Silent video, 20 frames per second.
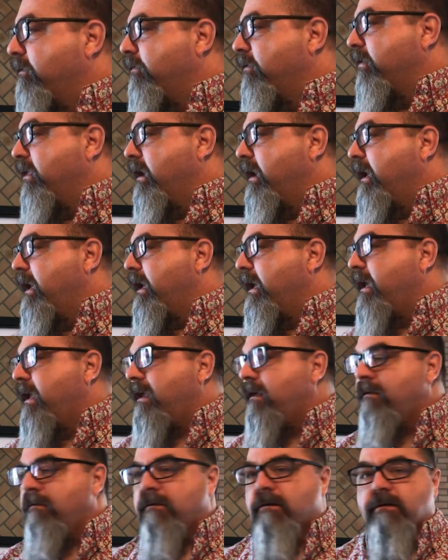for the
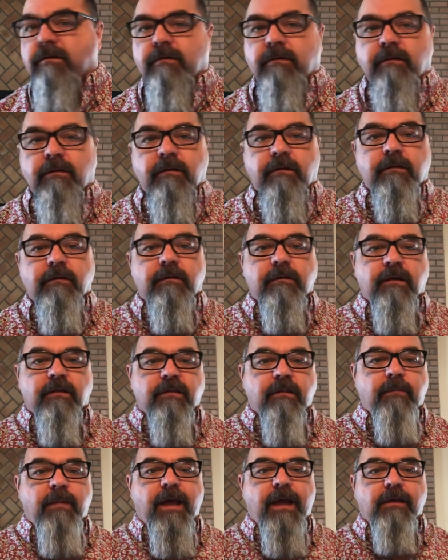day,
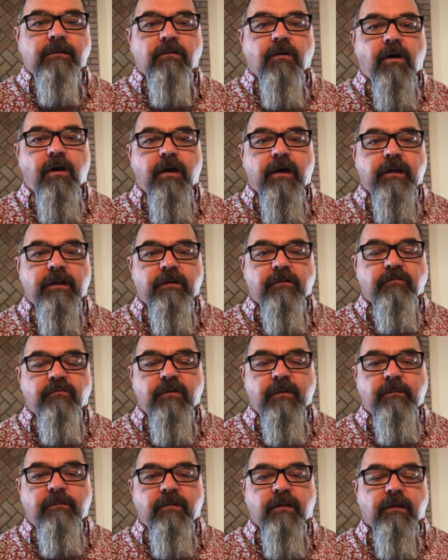cut the back lawn and
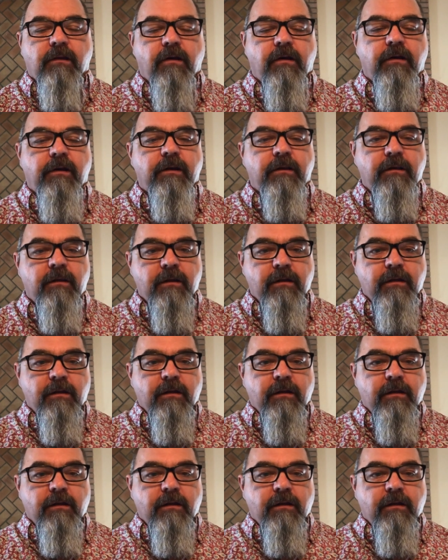trimmed the lawn.